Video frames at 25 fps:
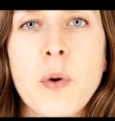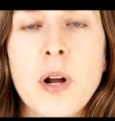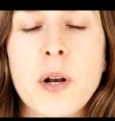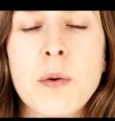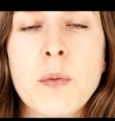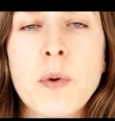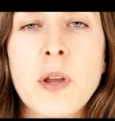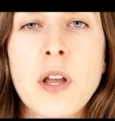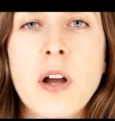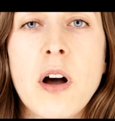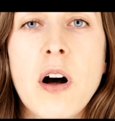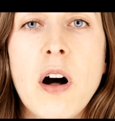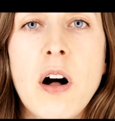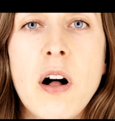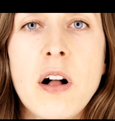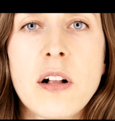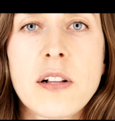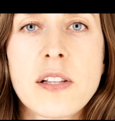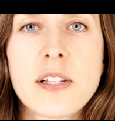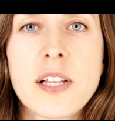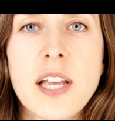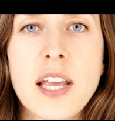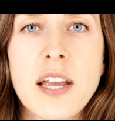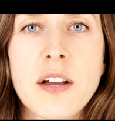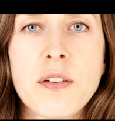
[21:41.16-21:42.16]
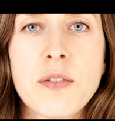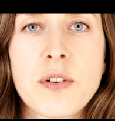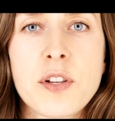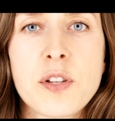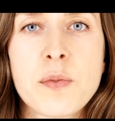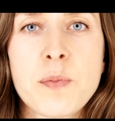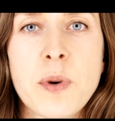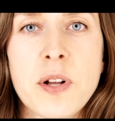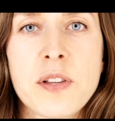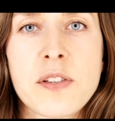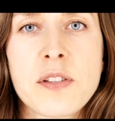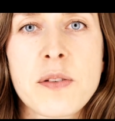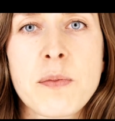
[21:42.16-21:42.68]
when we all take
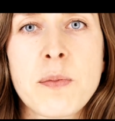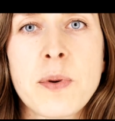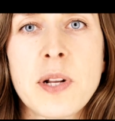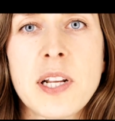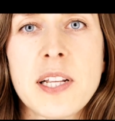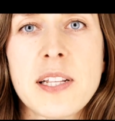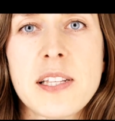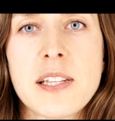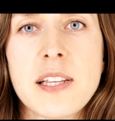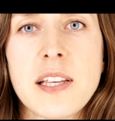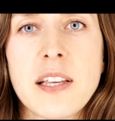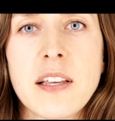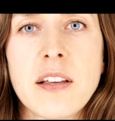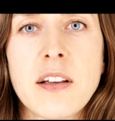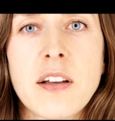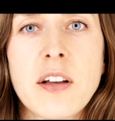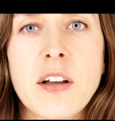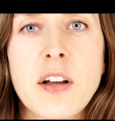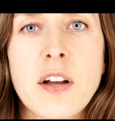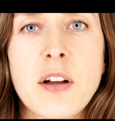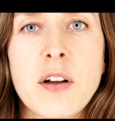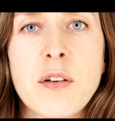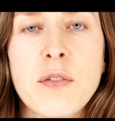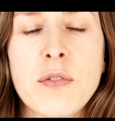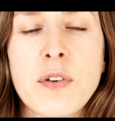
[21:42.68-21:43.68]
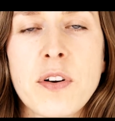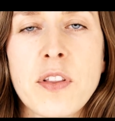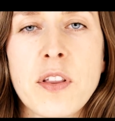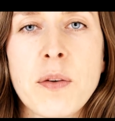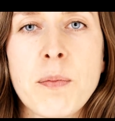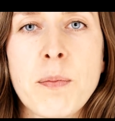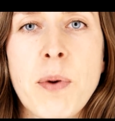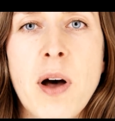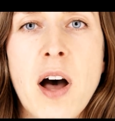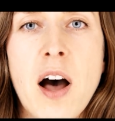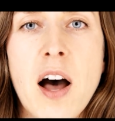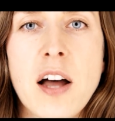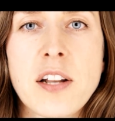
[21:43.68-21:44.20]
responsibility for the
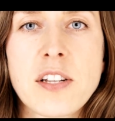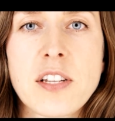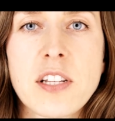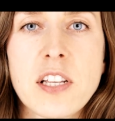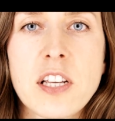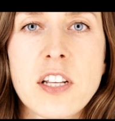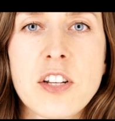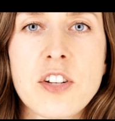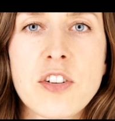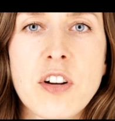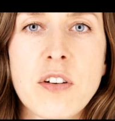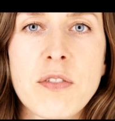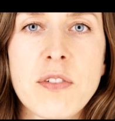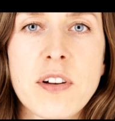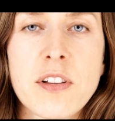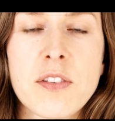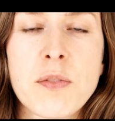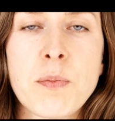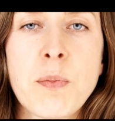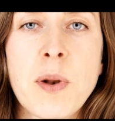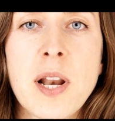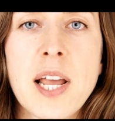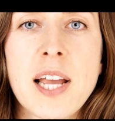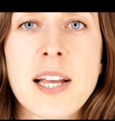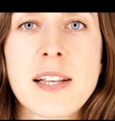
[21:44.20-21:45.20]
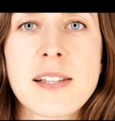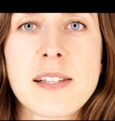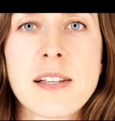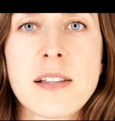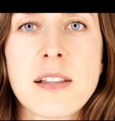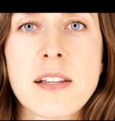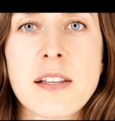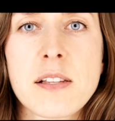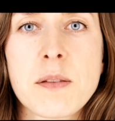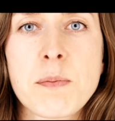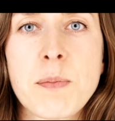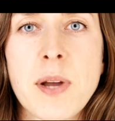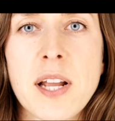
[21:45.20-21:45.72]
part each of us plays in
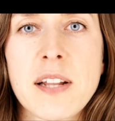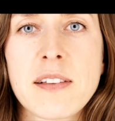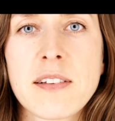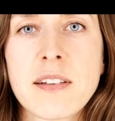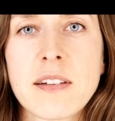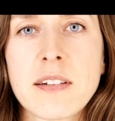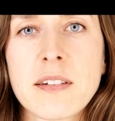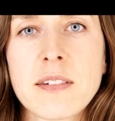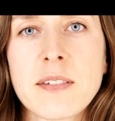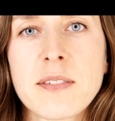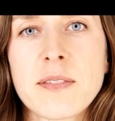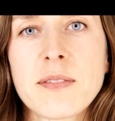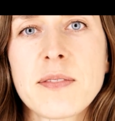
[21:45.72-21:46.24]
this battle.